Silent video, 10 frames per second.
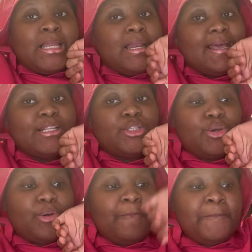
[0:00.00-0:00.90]
let's
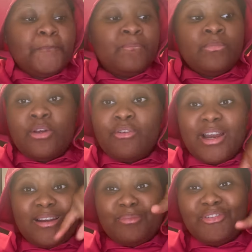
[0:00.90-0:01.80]
go.
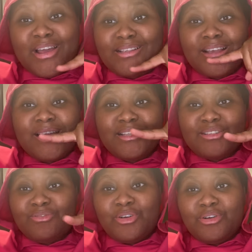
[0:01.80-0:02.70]
Right now, before I started this
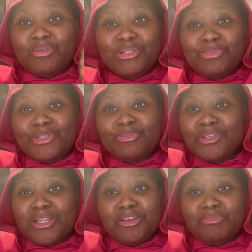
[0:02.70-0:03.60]
vlog, what
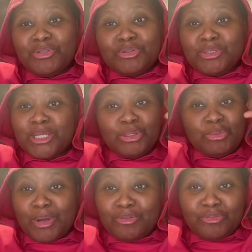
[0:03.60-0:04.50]
motivated me to stand
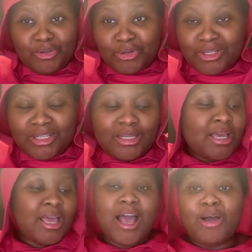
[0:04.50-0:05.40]
up and vlog,
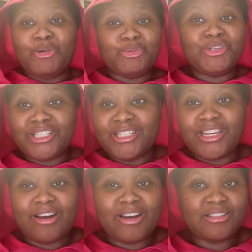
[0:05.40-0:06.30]
I was watching
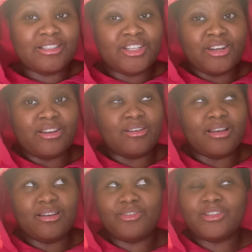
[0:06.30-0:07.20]
Dara's channel
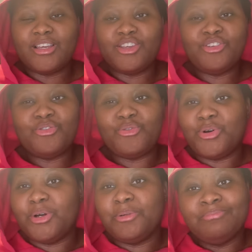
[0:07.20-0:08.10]
and I was like, you know
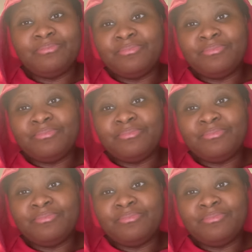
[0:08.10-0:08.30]
what,